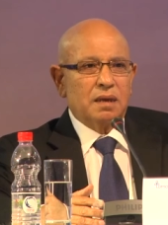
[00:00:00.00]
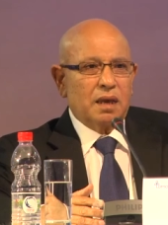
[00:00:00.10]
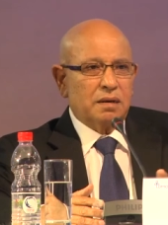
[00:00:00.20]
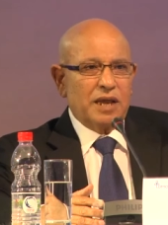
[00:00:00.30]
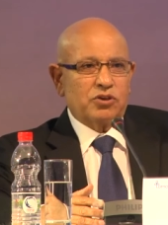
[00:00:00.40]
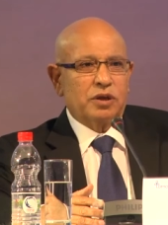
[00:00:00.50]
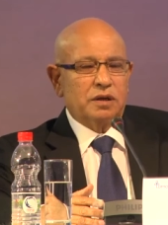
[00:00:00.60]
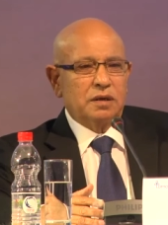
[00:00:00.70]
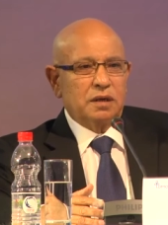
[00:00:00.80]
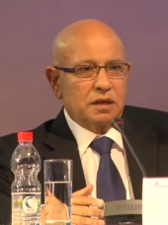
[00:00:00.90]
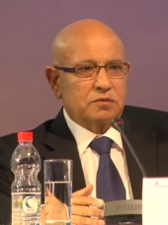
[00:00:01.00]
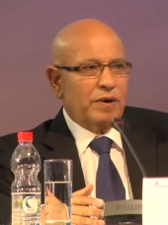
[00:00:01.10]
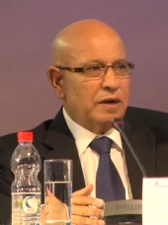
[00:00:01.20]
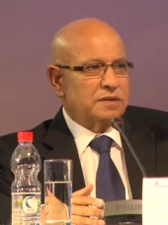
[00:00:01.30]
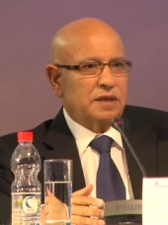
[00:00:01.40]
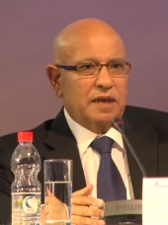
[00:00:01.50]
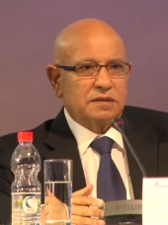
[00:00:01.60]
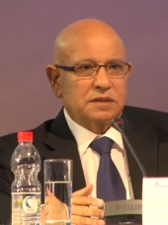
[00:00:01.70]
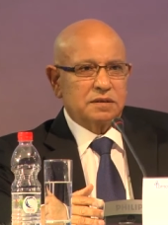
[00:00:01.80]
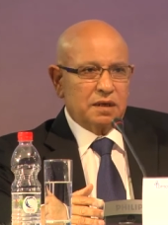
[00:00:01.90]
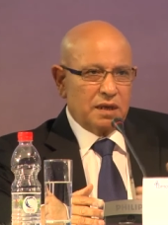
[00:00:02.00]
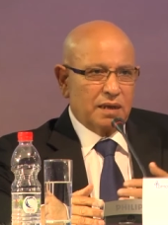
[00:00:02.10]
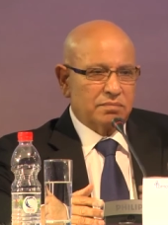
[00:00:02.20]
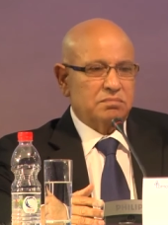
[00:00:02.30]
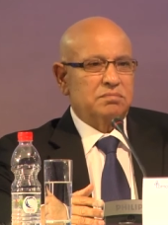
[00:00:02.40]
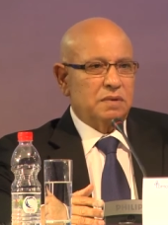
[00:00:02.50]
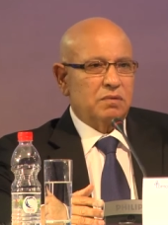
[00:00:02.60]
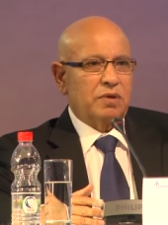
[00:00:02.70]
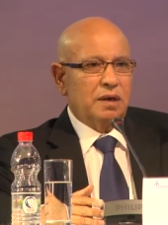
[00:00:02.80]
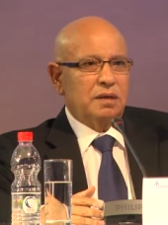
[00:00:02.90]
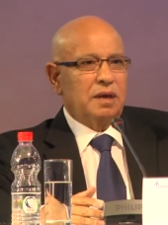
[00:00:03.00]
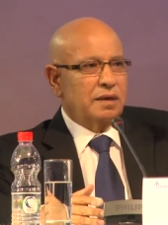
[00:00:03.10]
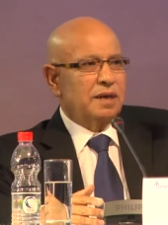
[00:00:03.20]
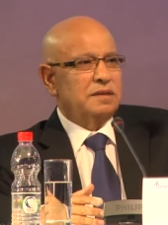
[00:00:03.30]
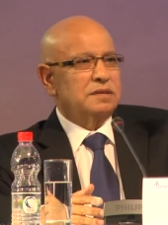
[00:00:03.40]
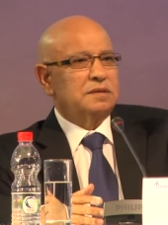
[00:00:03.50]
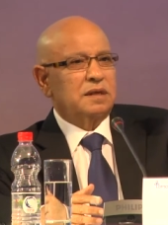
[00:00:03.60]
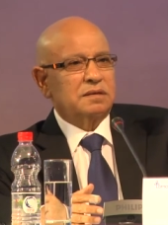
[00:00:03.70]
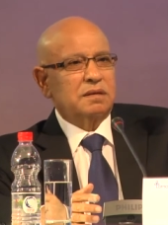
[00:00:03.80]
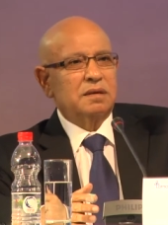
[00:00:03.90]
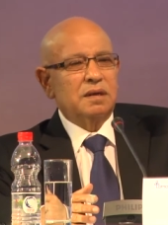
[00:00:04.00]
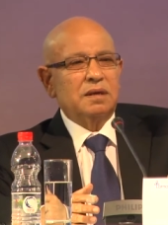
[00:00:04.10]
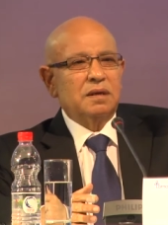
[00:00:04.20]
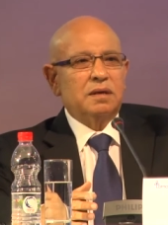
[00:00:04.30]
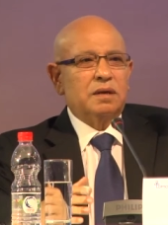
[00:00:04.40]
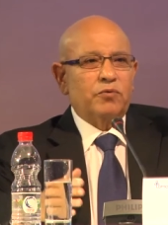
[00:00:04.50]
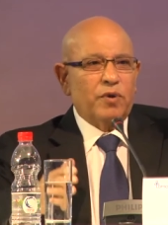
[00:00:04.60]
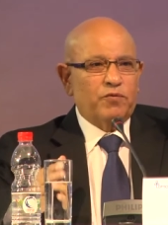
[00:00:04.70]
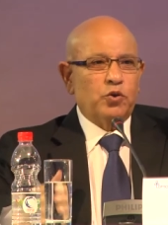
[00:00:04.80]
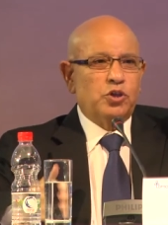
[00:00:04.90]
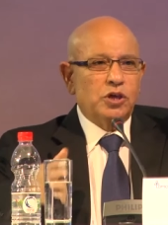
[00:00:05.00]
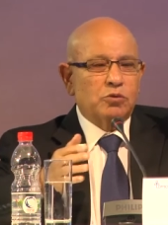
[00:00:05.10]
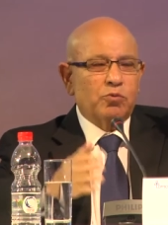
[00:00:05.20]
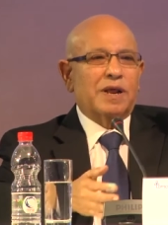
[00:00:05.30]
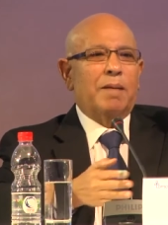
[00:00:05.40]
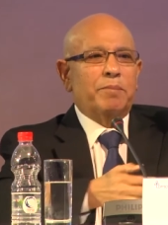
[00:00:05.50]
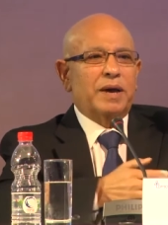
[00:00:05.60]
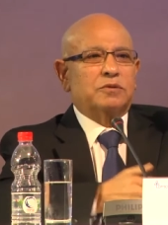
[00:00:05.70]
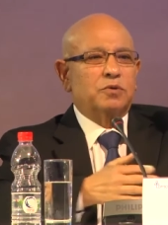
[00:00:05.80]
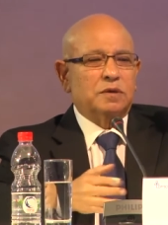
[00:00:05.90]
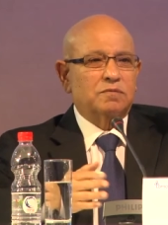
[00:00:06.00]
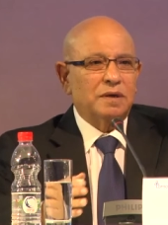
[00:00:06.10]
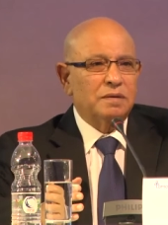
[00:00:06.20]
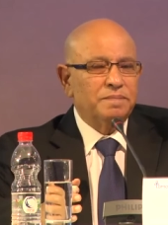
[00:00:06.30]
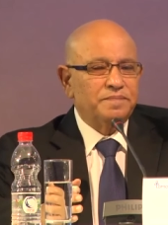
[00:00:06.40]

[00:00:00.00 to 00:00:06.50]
And naturally, Israel is against it, and I'm really against that refugees will come back to Israel.